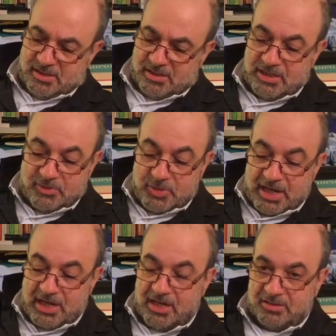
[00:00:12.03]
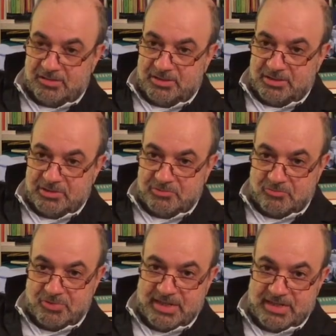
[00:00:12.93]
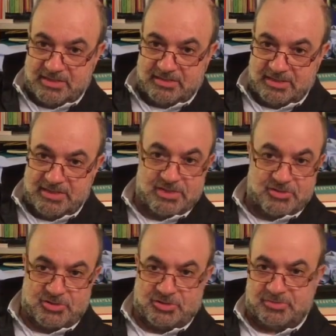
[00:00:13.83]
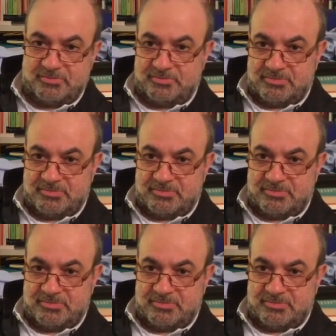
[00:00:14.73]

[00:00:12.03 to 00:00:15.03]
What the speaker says: Here we are, the Greek edition,